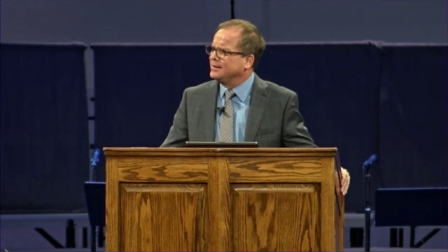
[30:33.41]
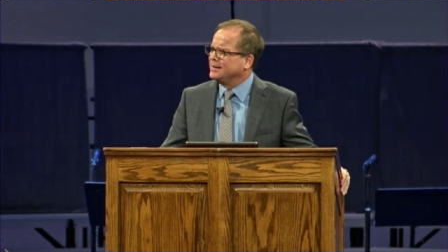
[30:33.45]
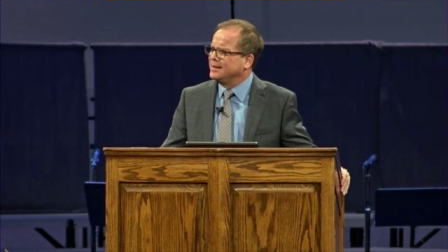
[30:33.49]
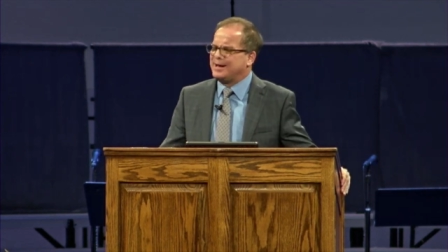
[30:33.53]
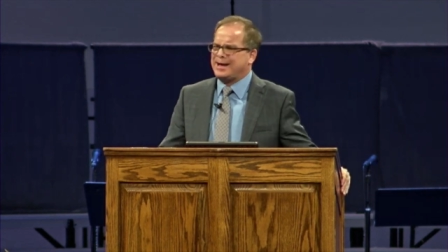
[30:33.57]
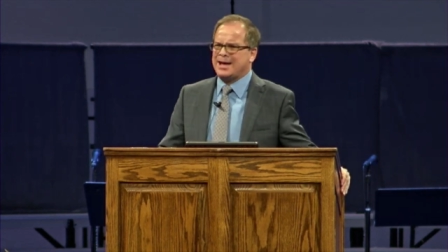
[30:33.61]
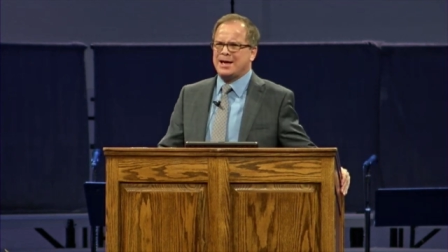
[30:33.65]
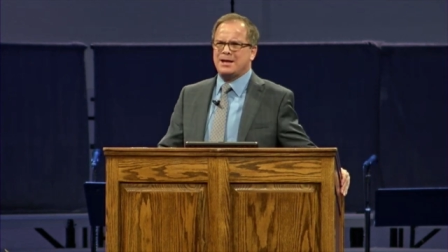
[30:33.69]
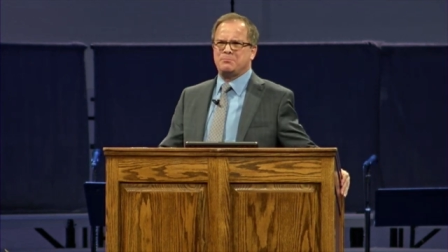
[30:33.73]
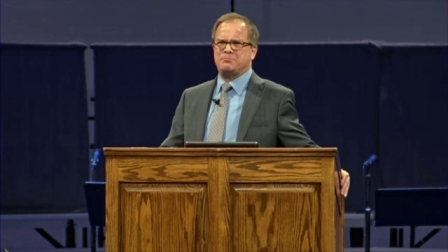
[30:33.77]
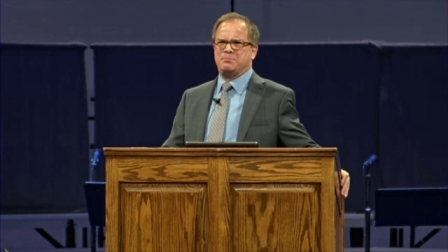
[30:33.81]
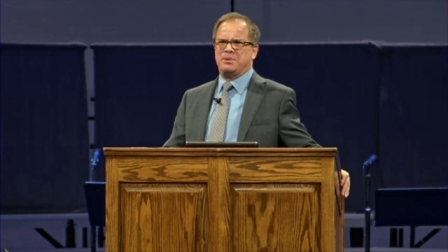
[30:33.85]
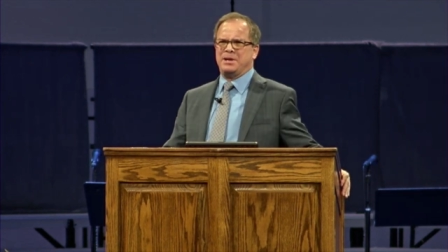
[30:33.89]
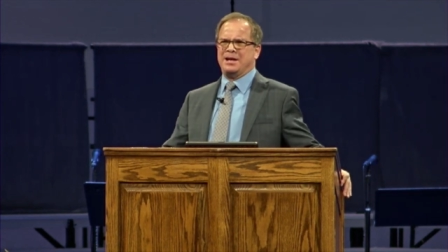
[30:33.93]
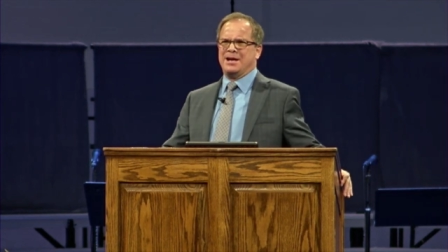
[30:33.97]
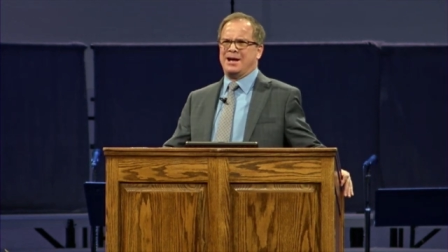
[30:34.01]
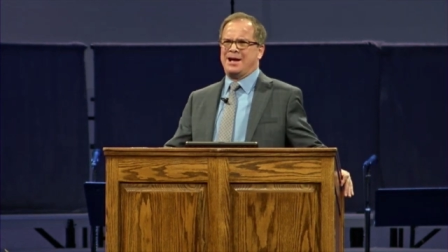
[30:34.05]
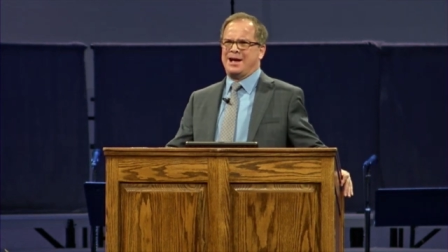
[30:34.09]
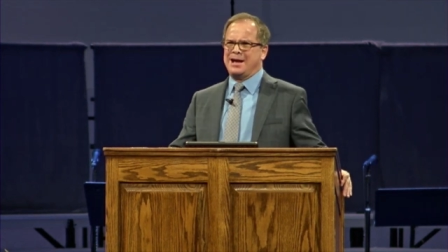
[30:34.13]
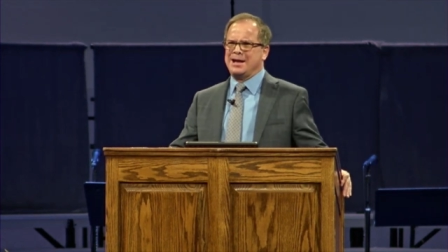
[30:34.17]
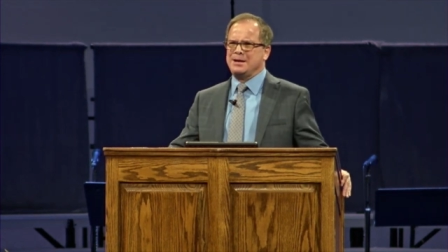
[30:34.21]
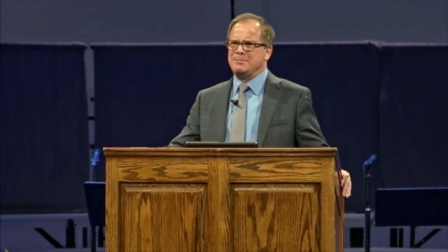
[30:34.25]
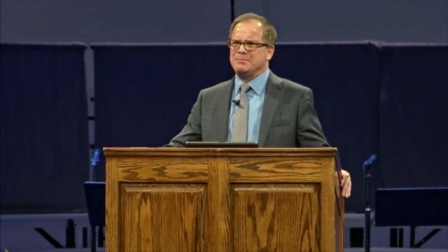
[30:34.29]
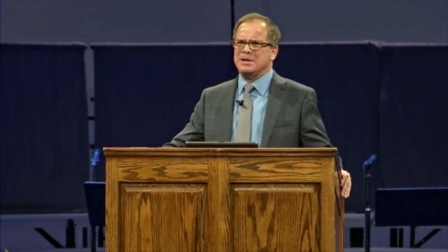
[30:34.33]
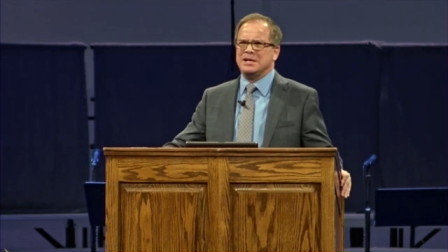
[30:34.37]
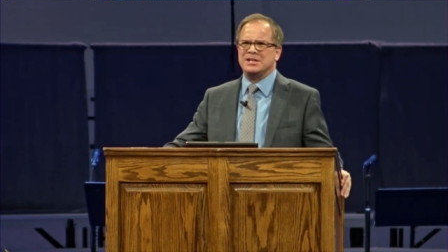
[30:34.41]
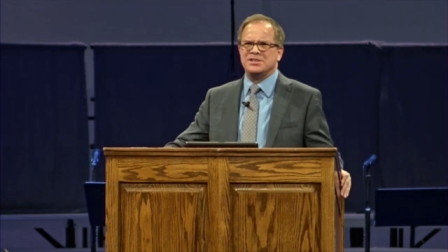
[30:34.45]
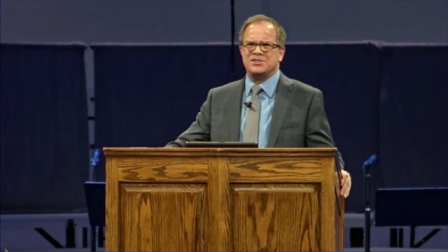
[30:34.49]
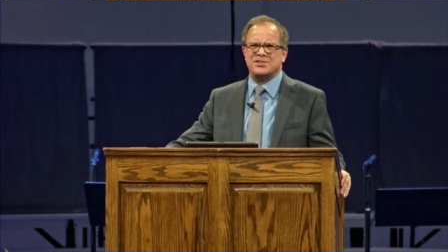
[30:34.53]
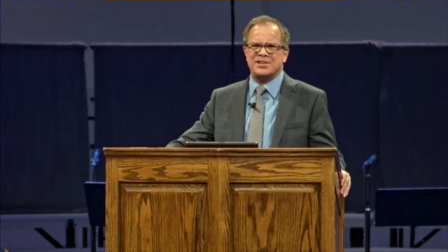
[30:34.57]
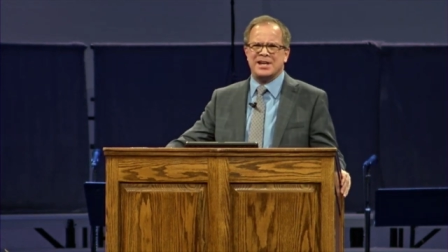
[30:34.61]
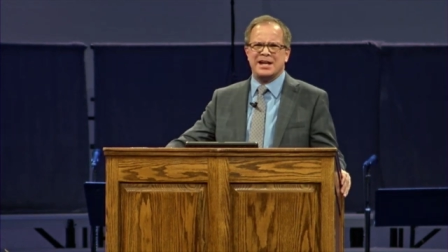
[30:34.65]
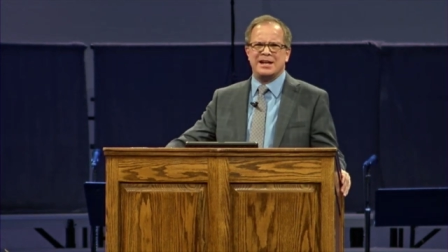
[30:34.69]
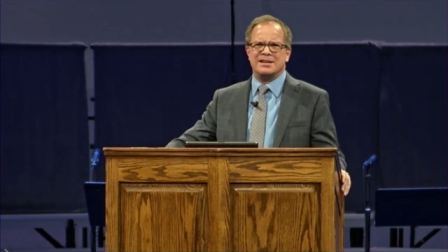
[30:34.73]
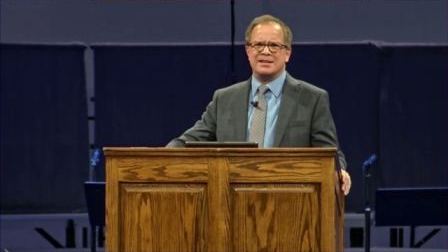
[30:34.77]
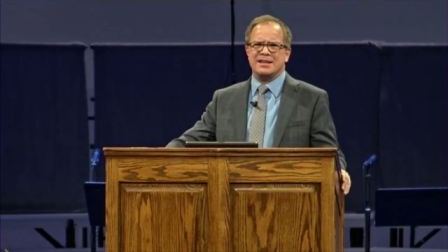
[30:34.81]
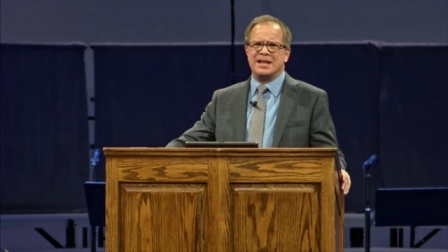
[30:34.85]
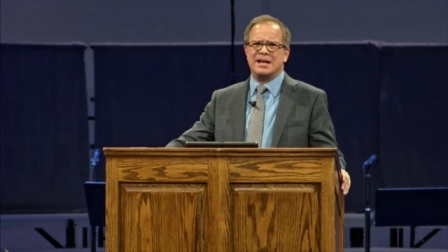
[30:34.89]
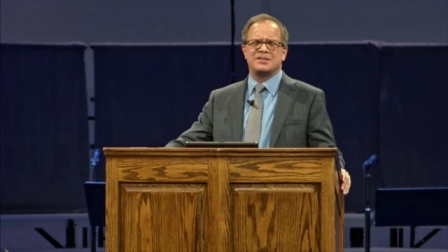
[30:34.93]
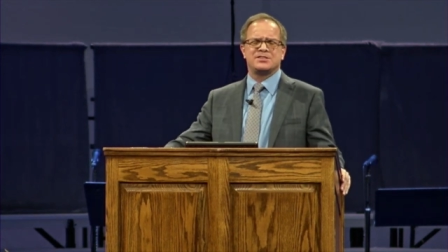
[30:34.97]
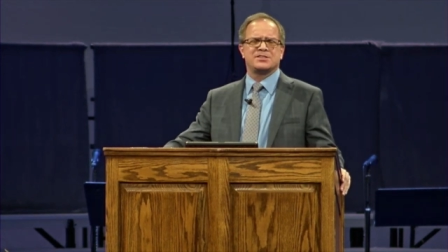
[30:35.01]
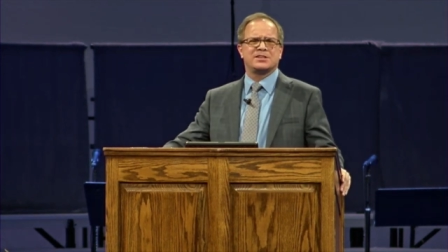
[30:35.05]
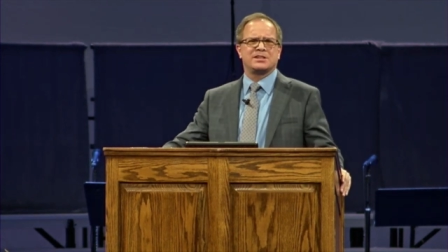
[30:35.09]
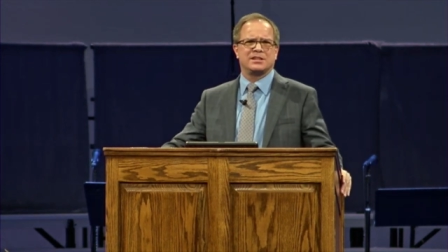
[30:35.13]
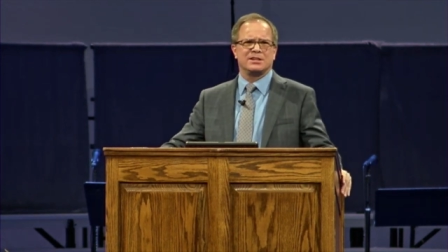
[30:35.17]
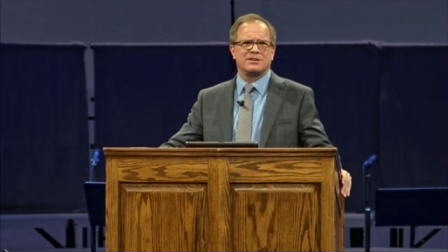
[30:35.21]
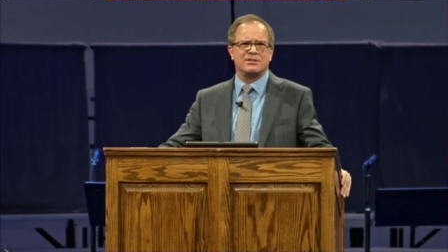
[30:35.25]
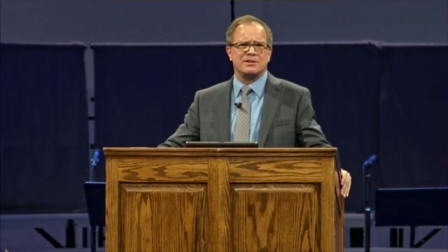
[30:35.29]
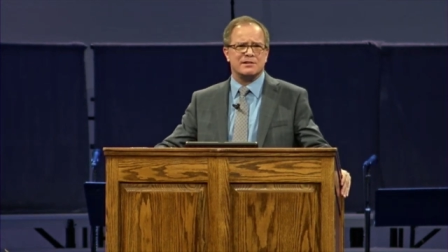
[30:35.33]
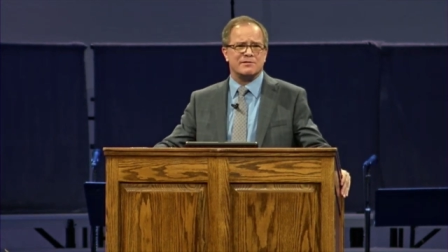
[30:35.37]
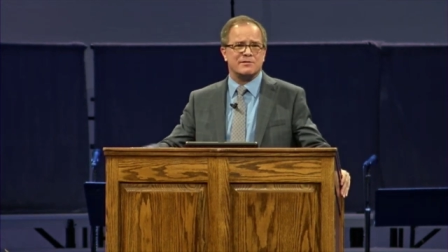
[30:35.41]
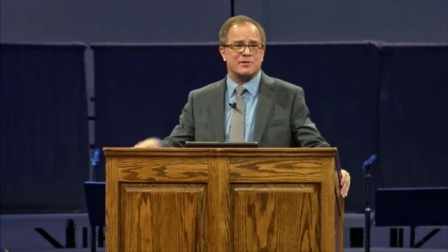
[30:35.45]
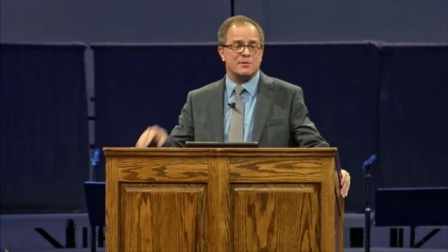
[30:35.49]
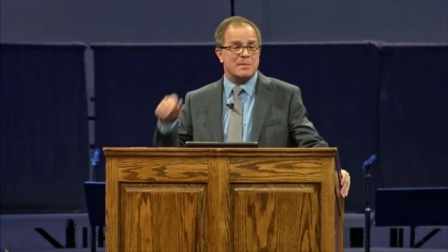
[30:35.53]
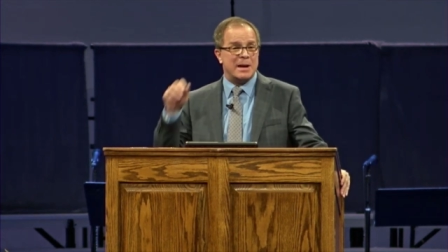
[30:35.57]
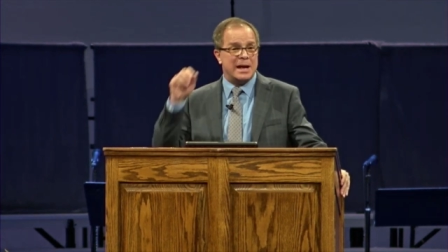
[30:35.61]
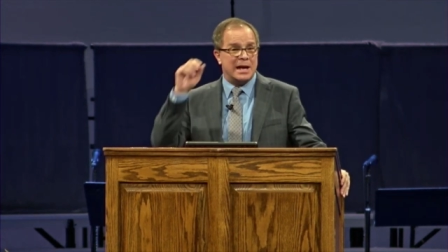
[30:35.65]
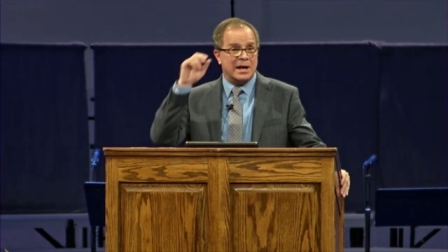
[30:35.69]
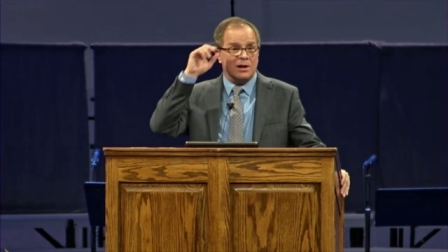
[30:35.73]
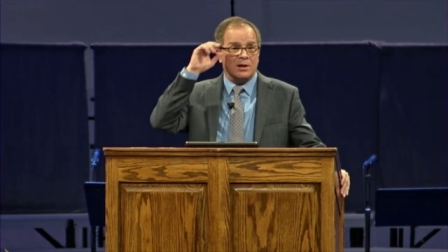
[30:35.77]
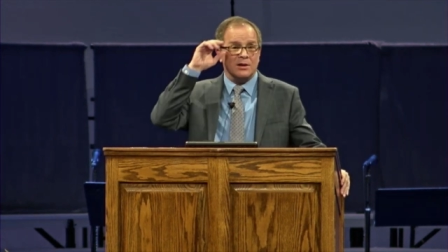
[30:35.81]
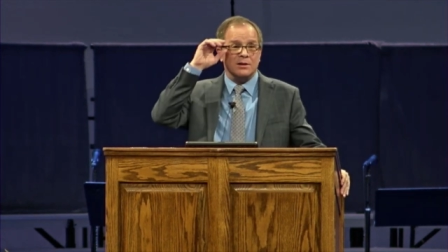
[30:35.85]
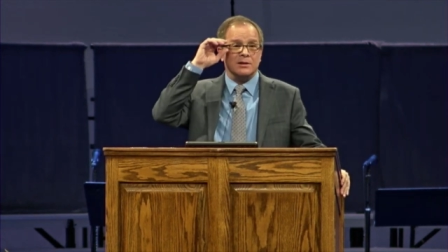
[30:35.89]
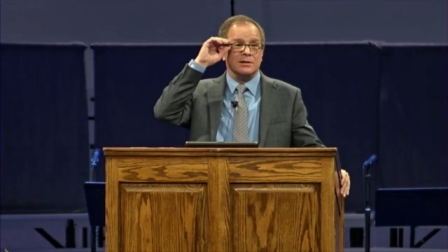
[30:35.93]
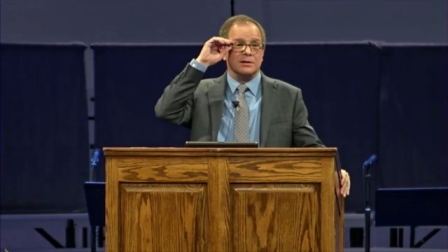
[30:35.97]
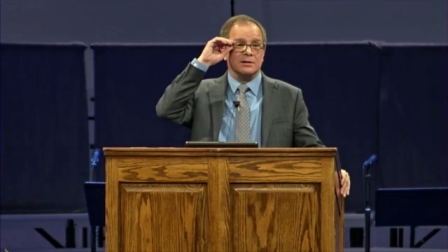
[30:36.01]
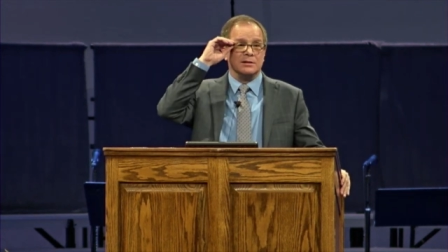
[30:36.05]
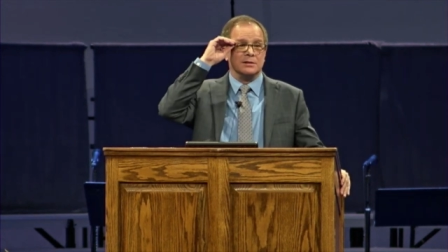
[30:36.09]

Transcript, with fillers: get behind me, Satan. That's clearly from hell.